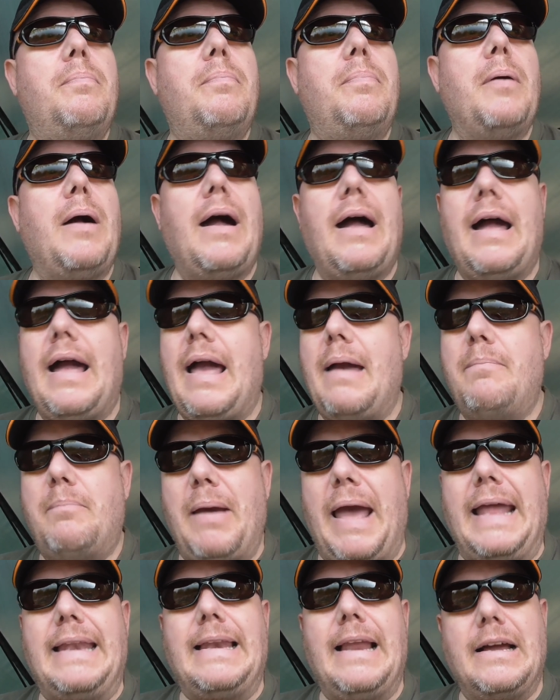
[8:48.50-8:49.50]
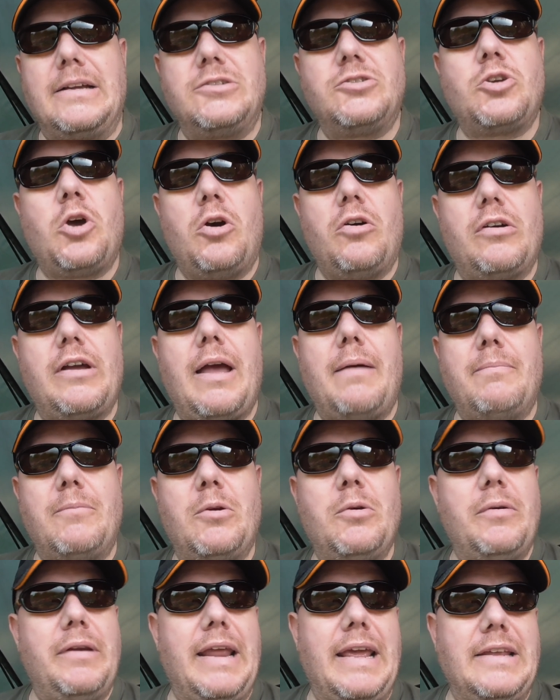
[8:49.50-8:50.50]
But our bad luck's got to come
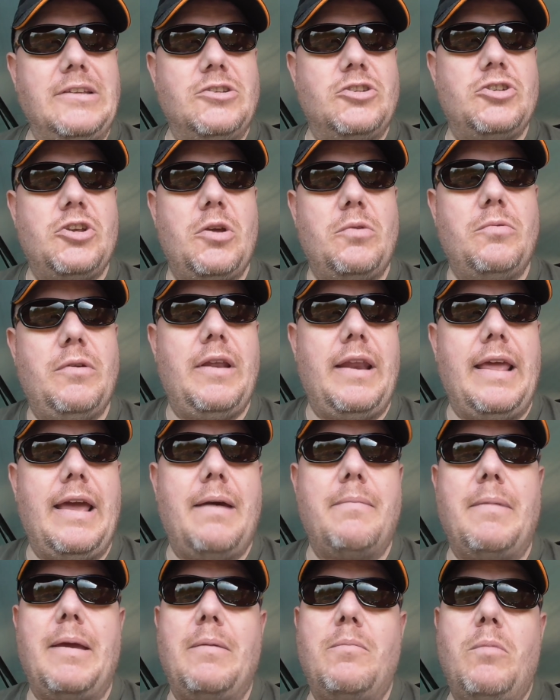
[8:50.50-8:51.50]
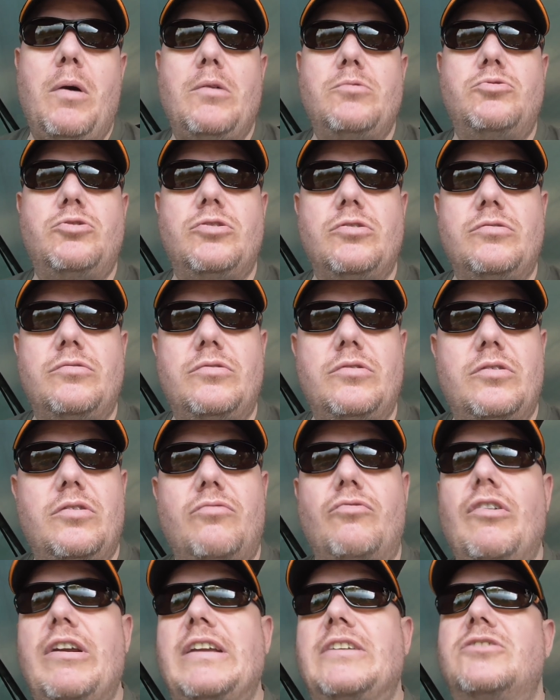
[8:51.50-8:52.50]
to an end soon, isn't it? I mean, whilst
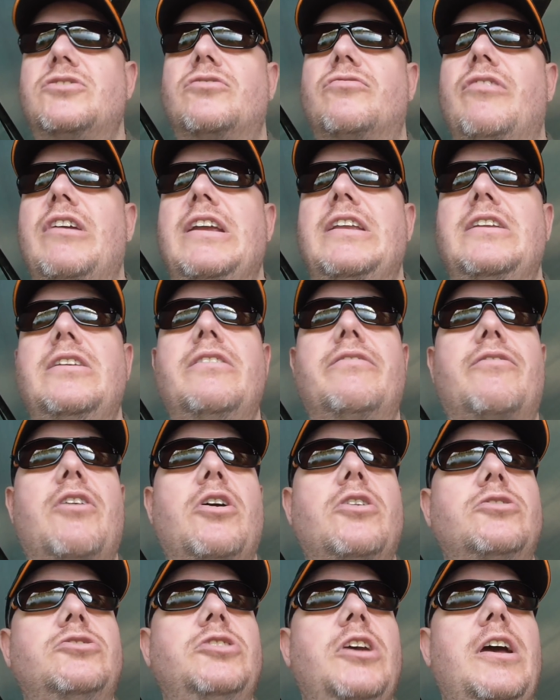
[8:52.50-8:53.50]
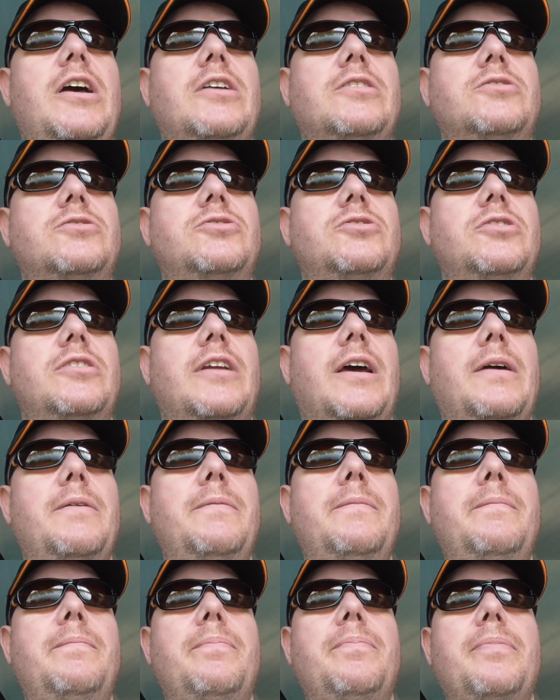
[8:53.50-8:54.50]
the rigs are in, you've got a chance, you
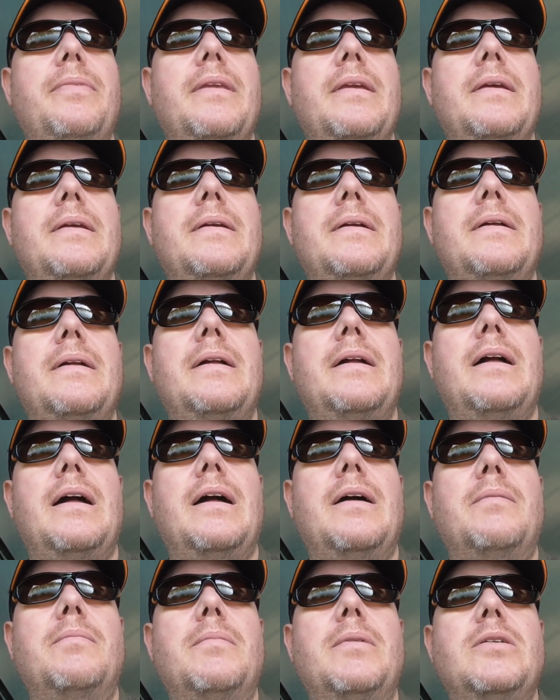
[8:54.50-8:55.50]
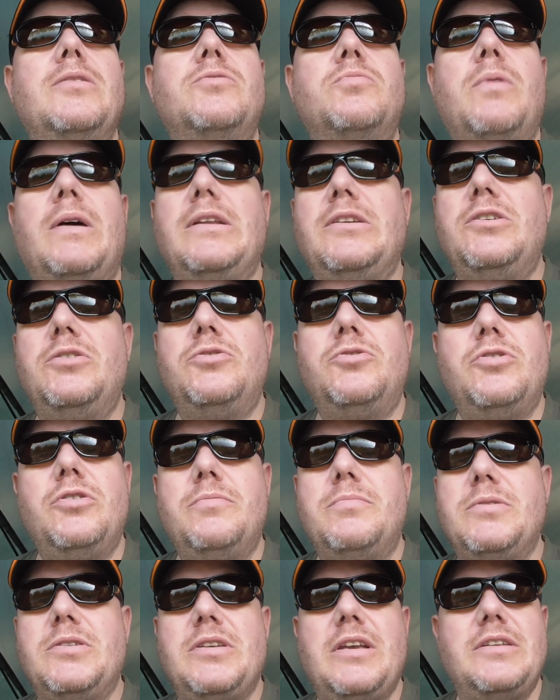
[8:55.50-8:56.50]
know. As one
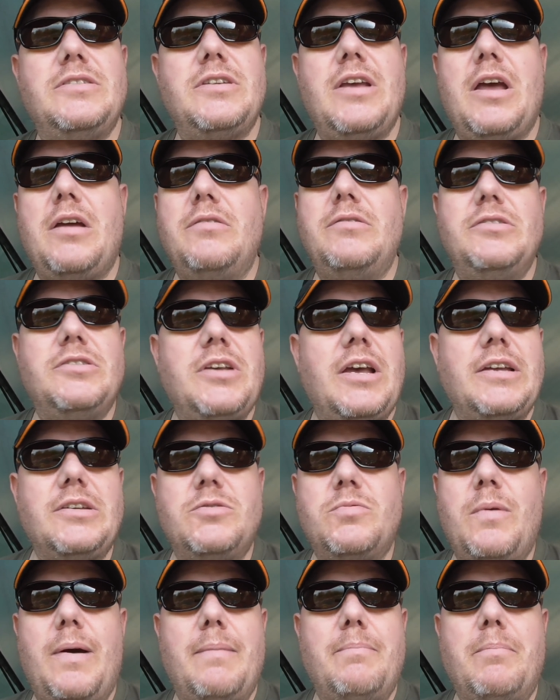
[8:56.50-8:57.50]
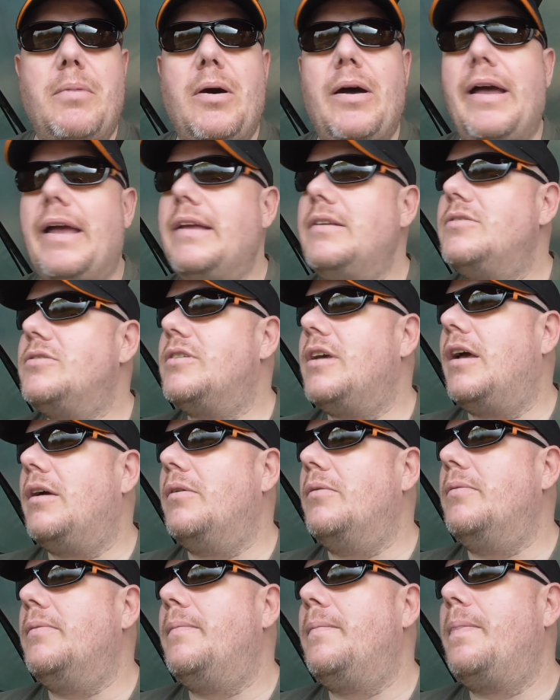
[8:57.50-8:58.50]
YouTuber says, it only takes one bite.
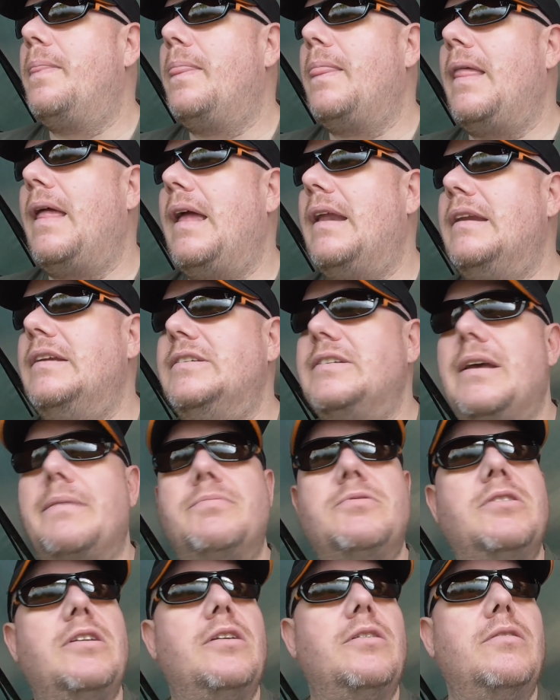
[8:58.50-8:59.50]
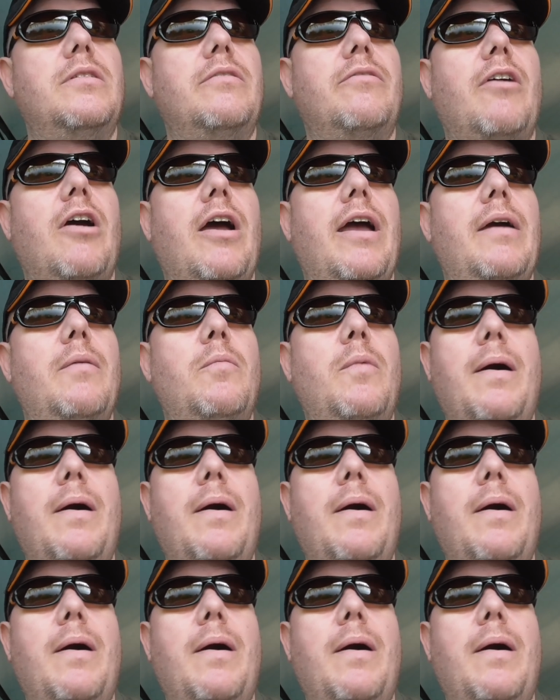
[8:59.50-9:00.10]
So, and he's absolutely right.